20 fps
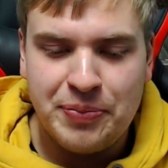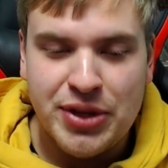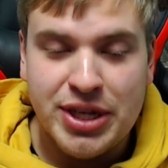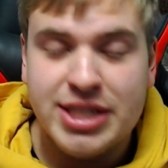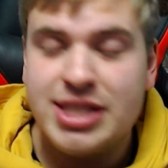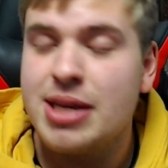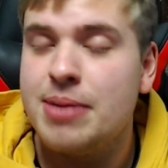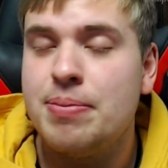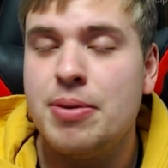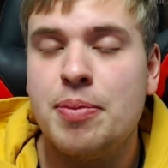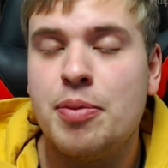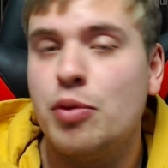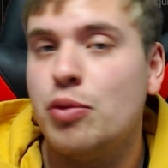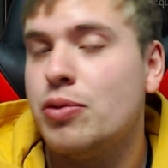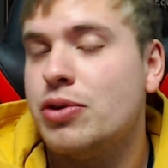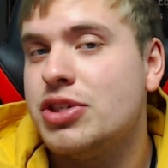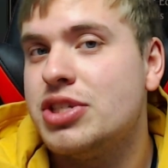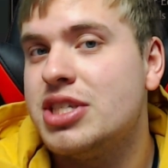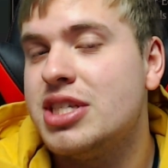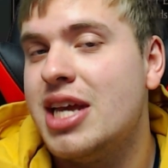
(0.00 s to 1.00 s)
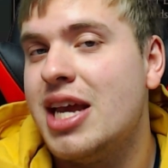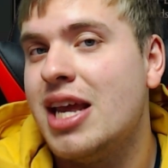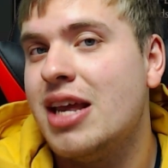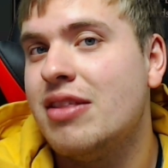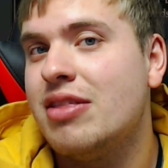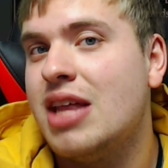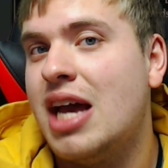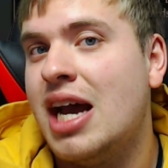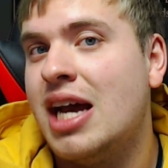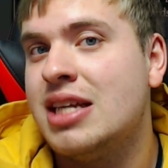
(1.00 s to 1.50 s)
Some people were
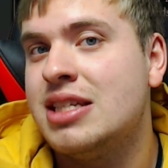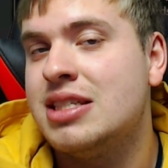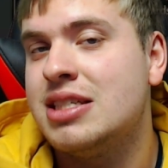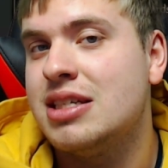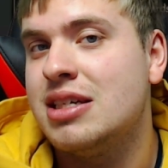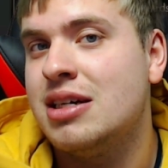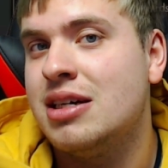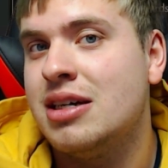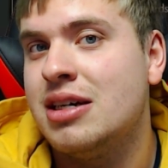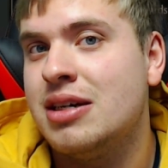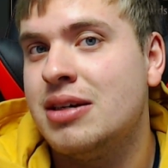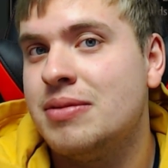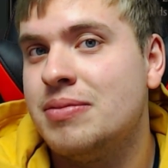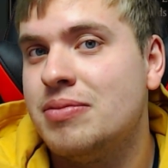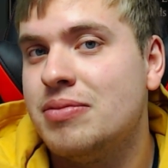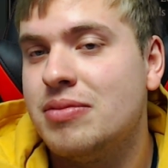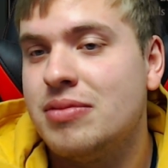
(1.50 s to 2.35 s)
saying that uh,